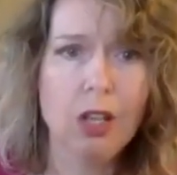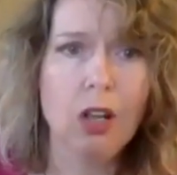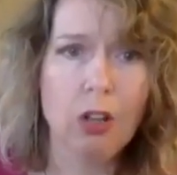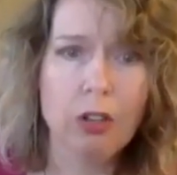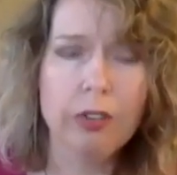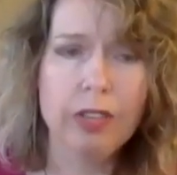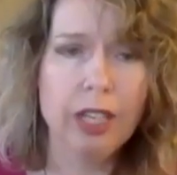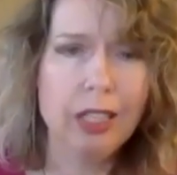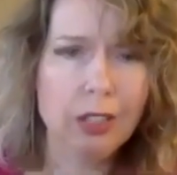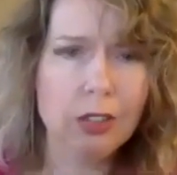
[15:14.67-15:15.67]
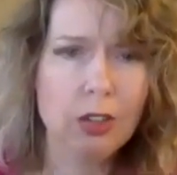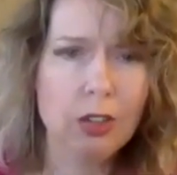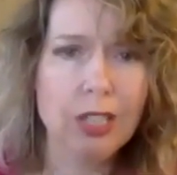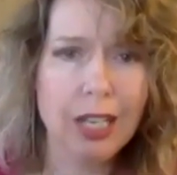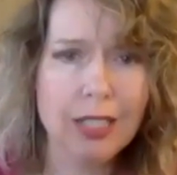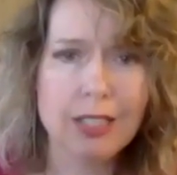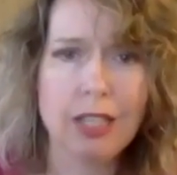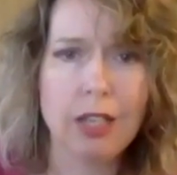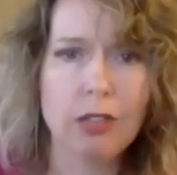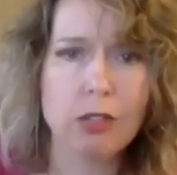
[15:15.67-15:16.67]
All they hear are night
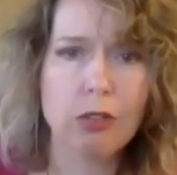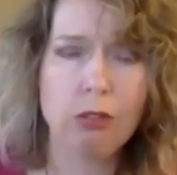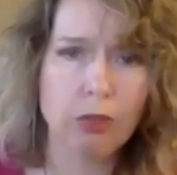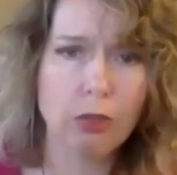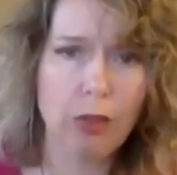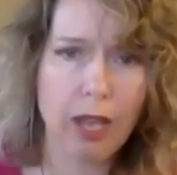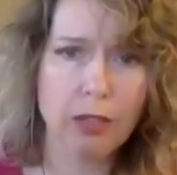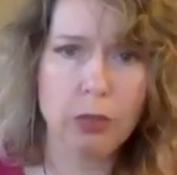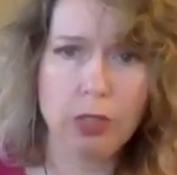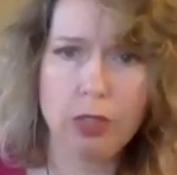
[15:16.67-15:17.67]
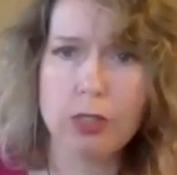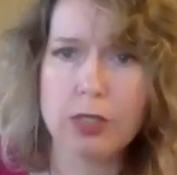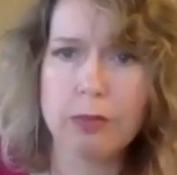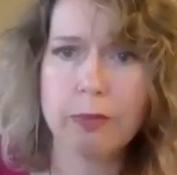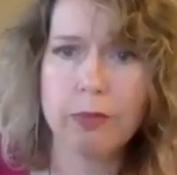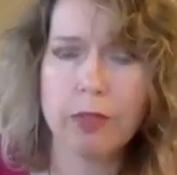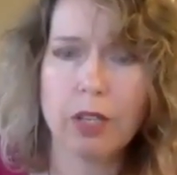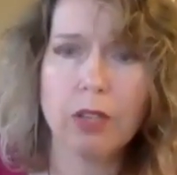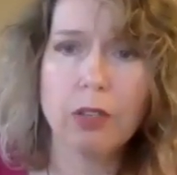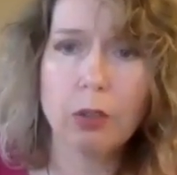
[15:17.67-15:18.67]
sounds through the cracked windows,
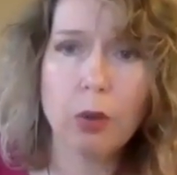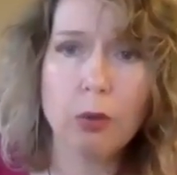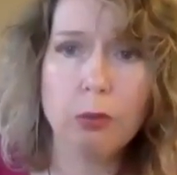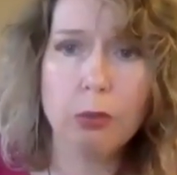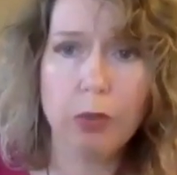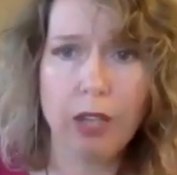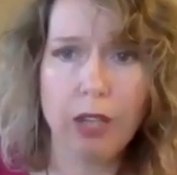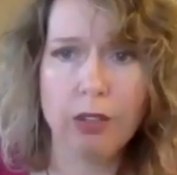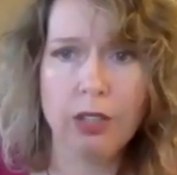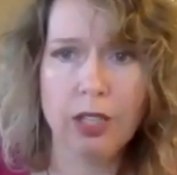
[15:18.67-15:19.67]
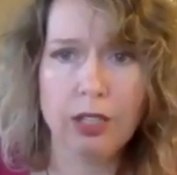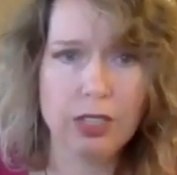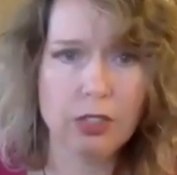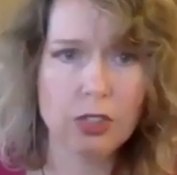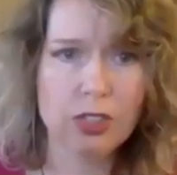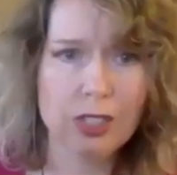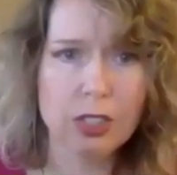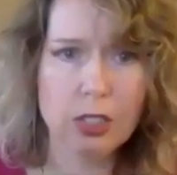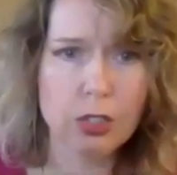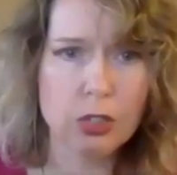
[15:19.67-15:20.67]
and their own breath as each
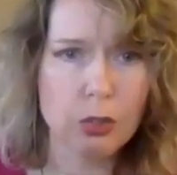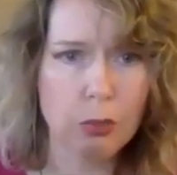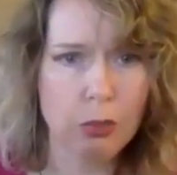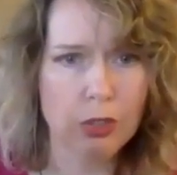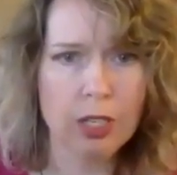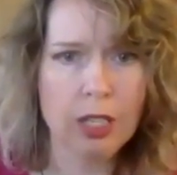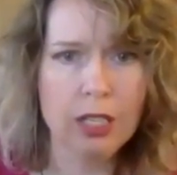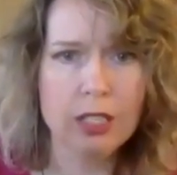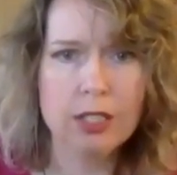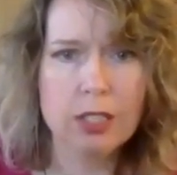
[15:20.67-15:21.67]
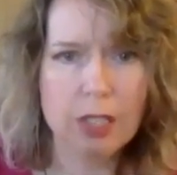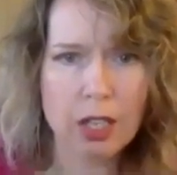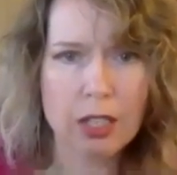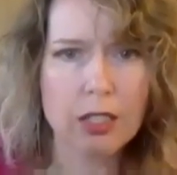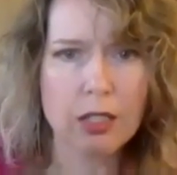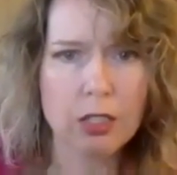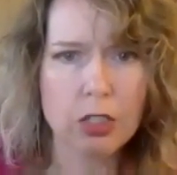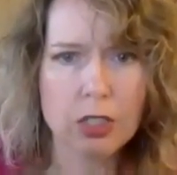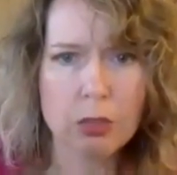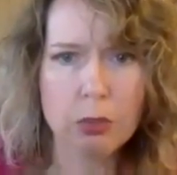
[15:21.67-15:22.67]
sits in a stupor, stunned that
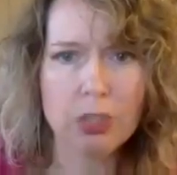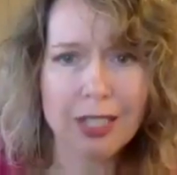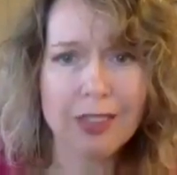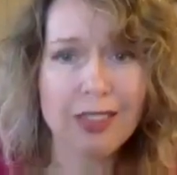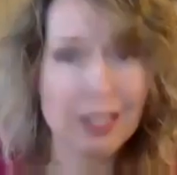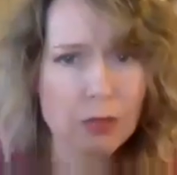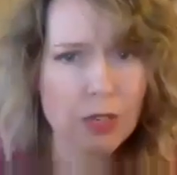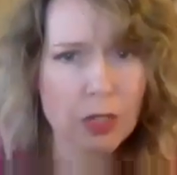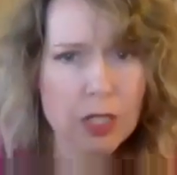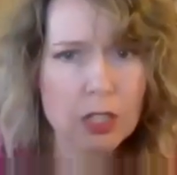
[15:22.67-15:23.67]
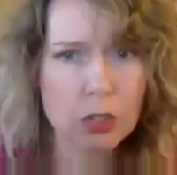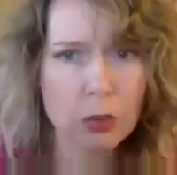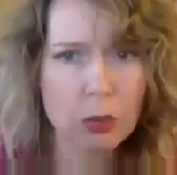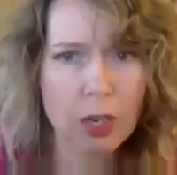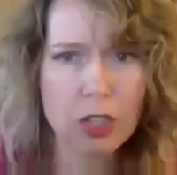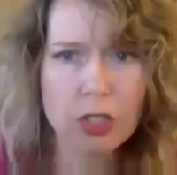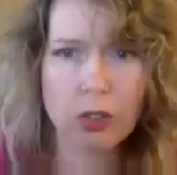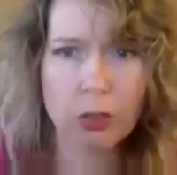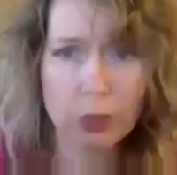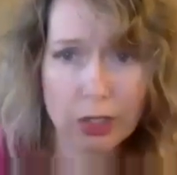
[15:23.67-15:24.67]
she didn't predict this very situation
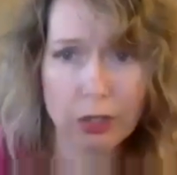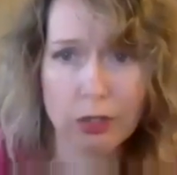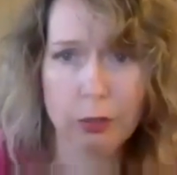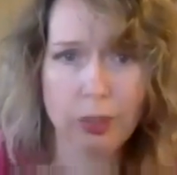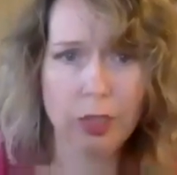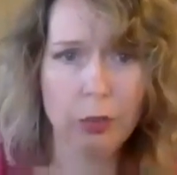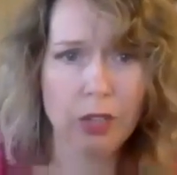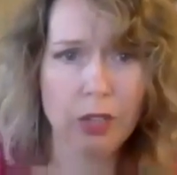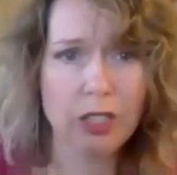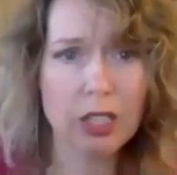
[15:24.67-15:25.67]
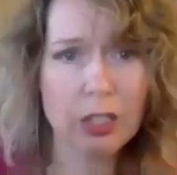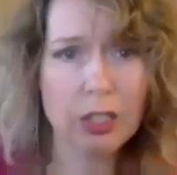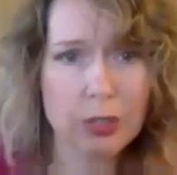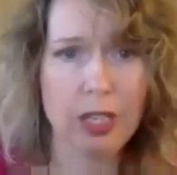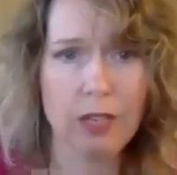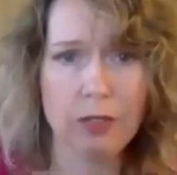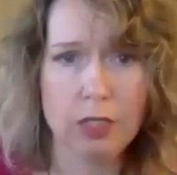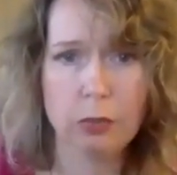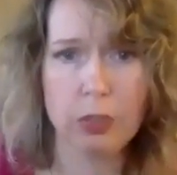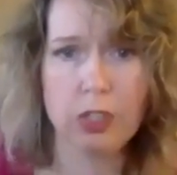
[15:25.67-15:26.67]
earlier when they were on the other side of
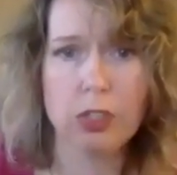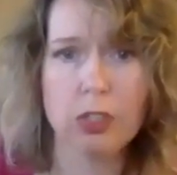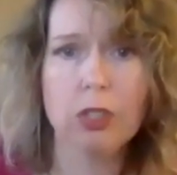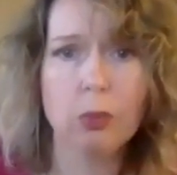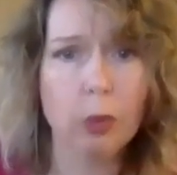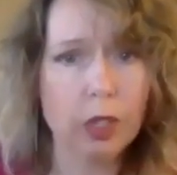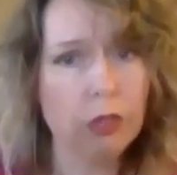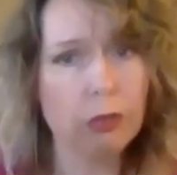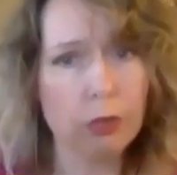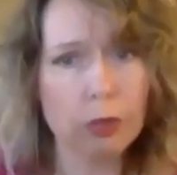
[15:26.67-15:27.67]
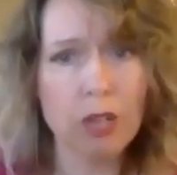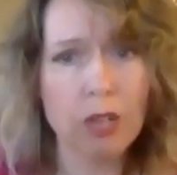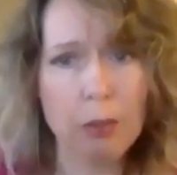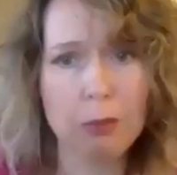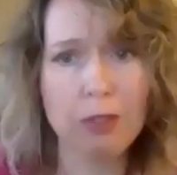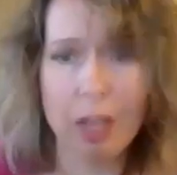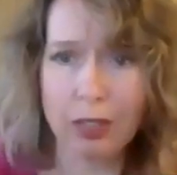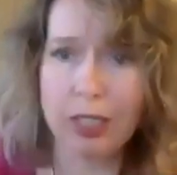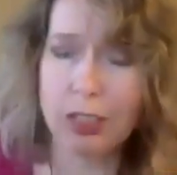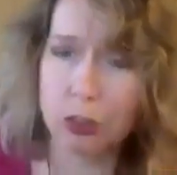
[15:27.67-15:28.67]
this bridge, working through the problem of
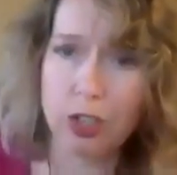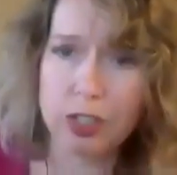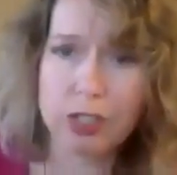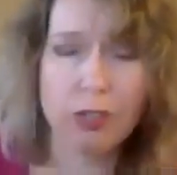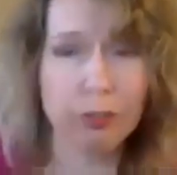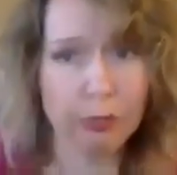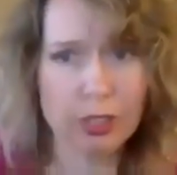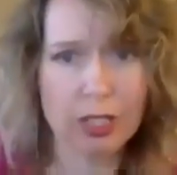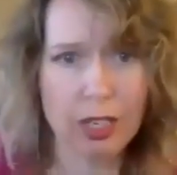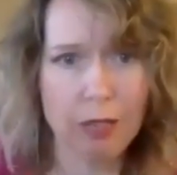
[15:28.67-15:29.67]
how to get across the first time.